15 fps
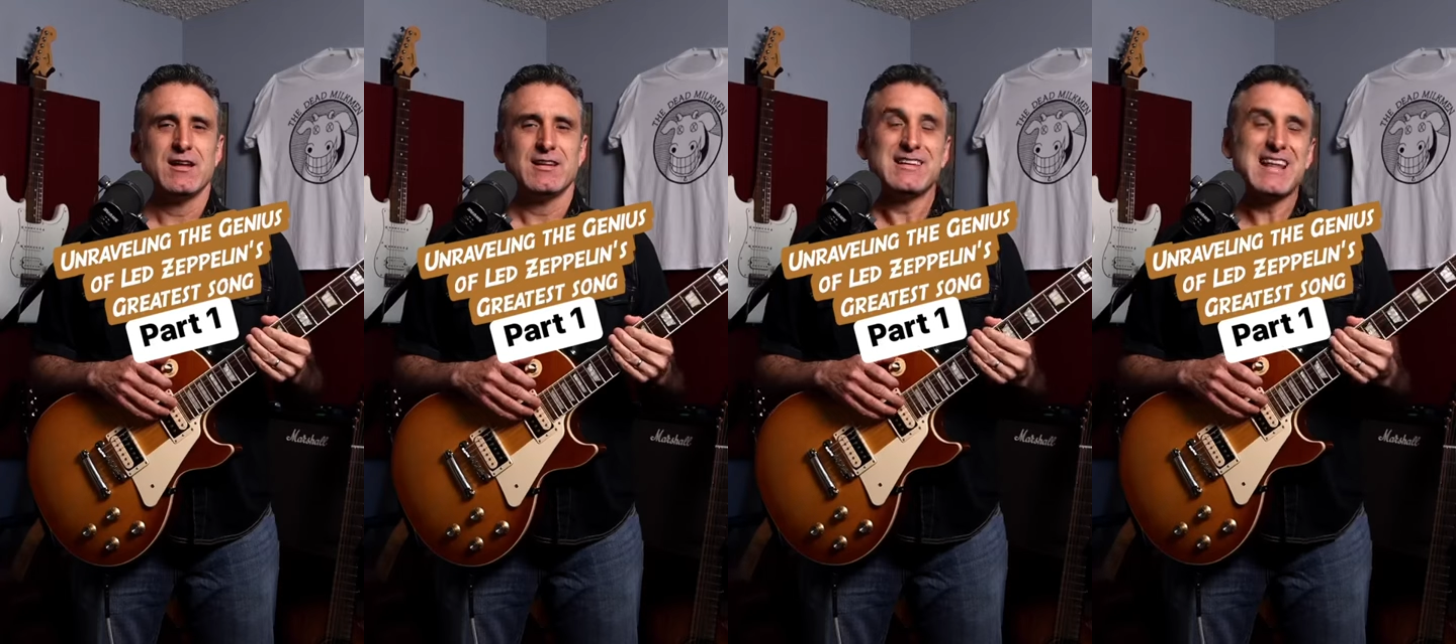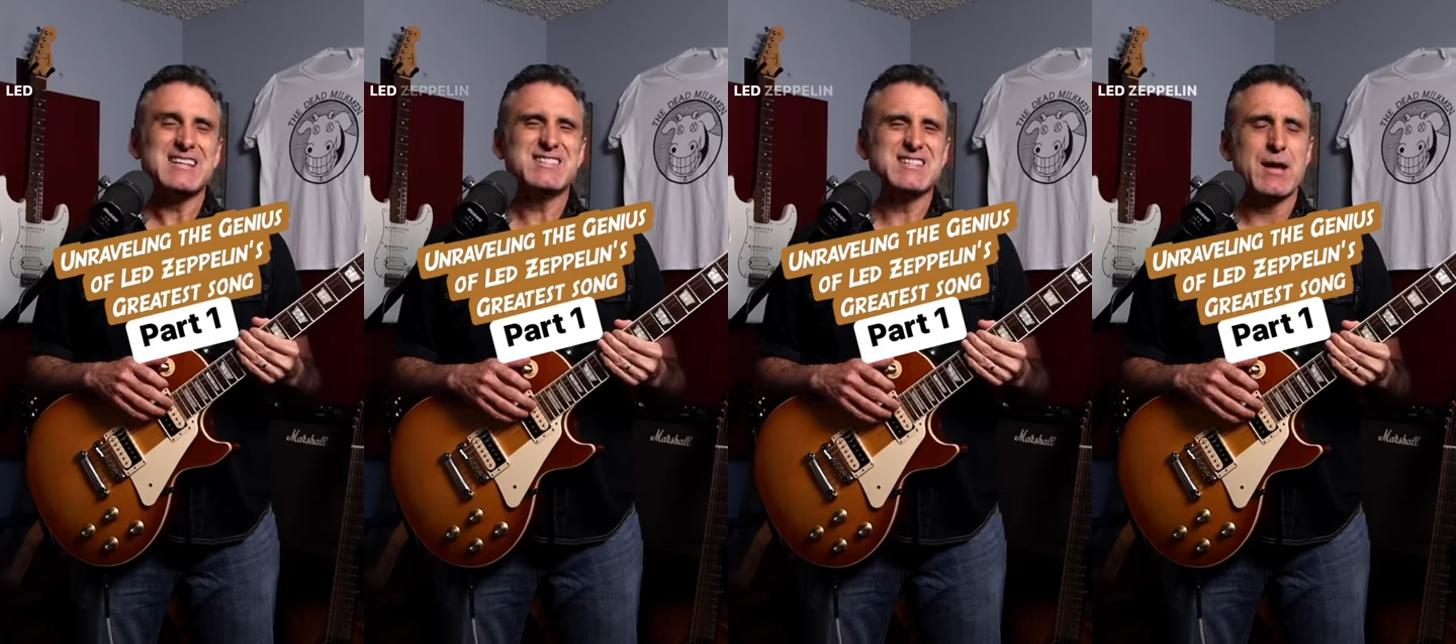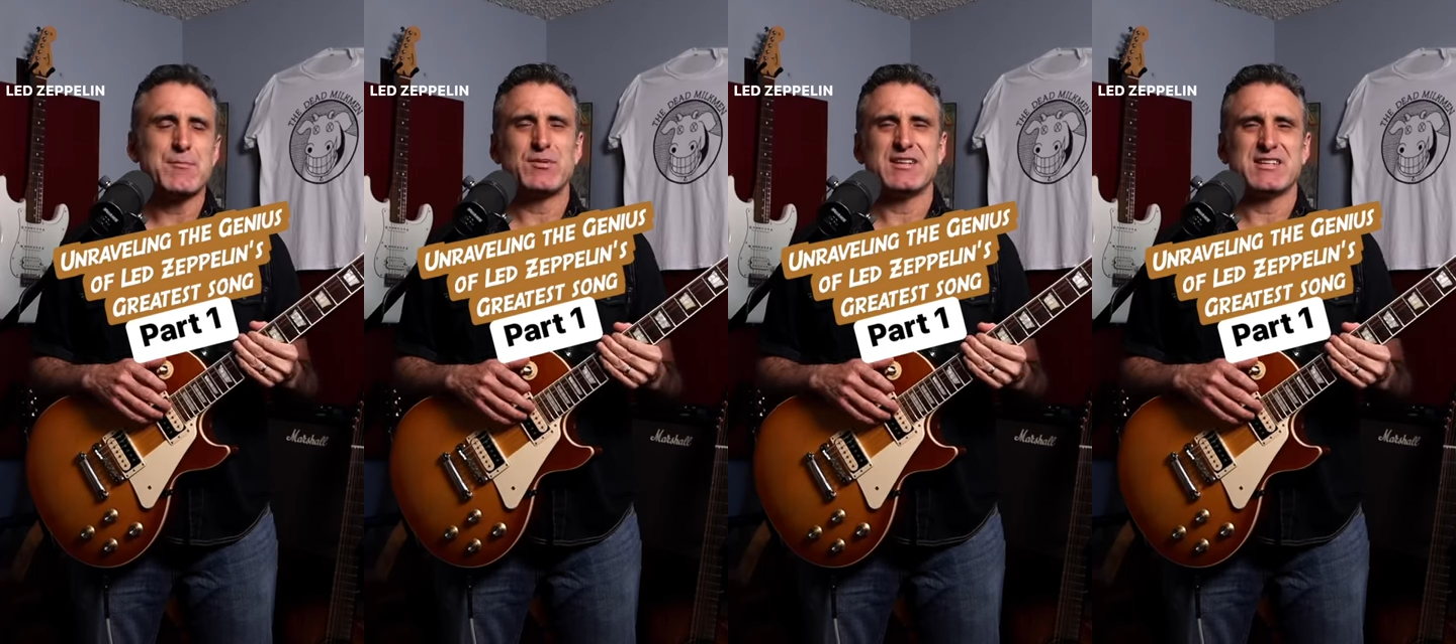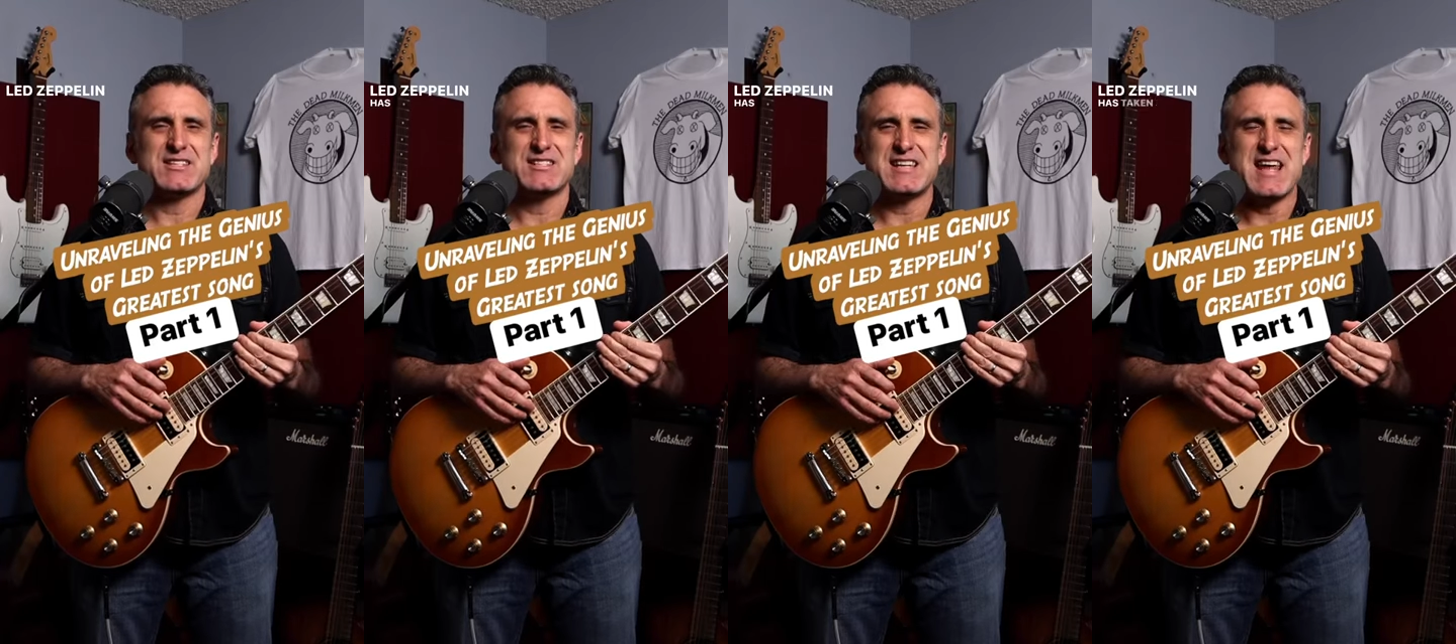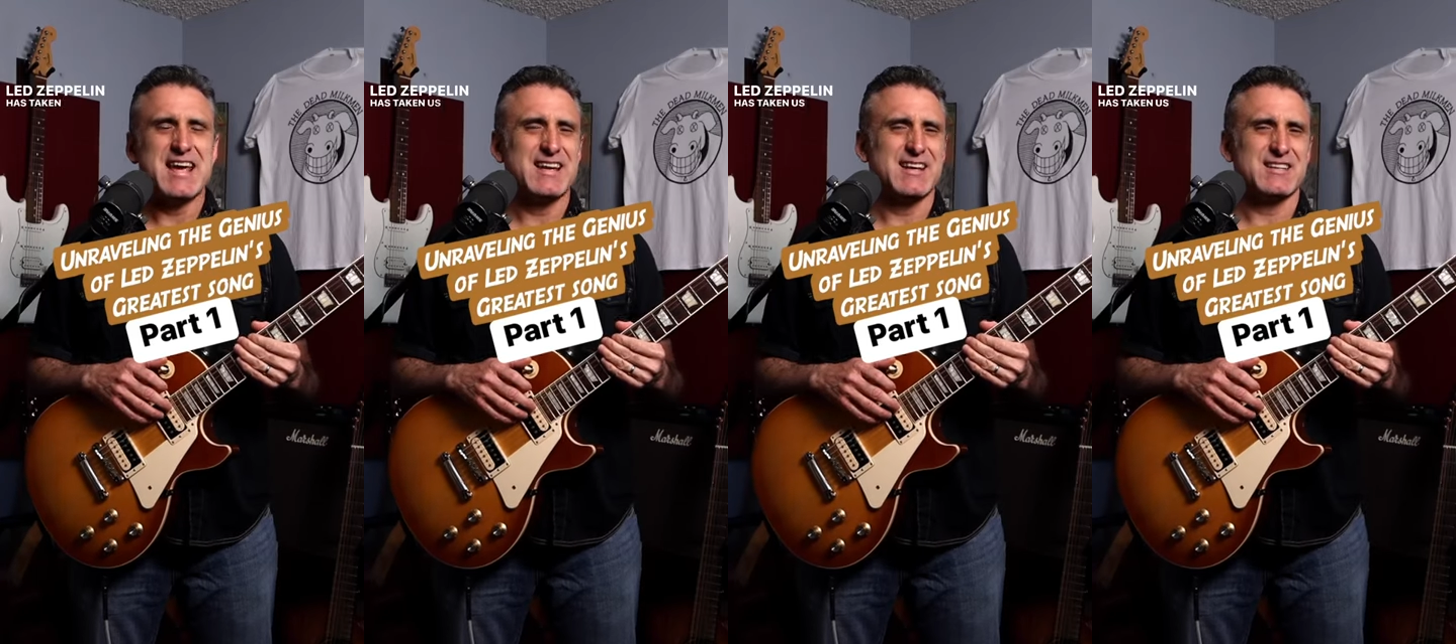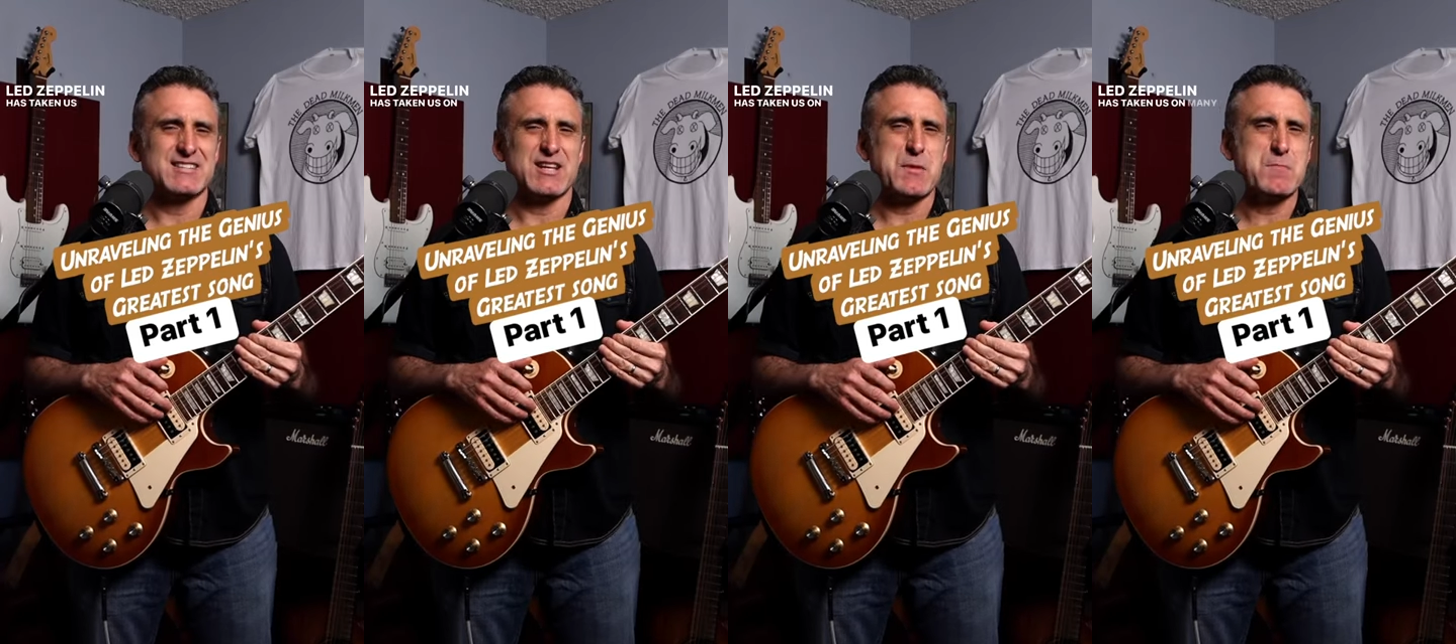Led Zeppelin has
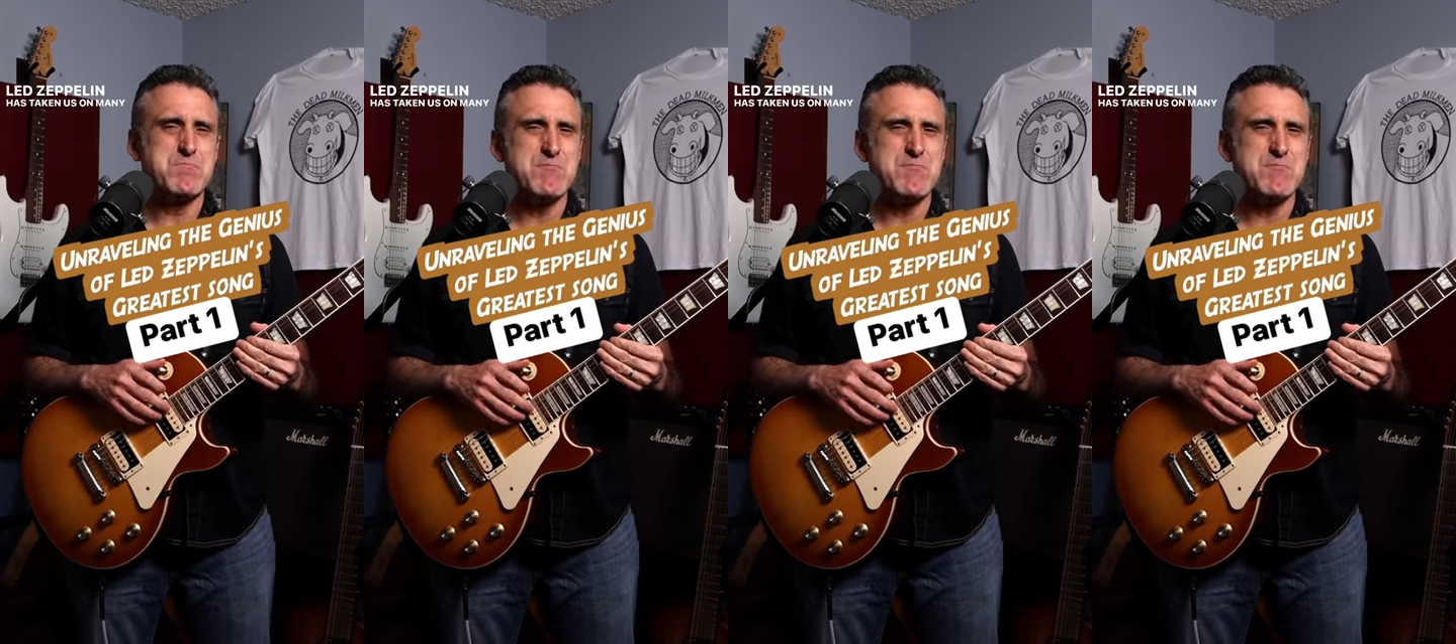taken us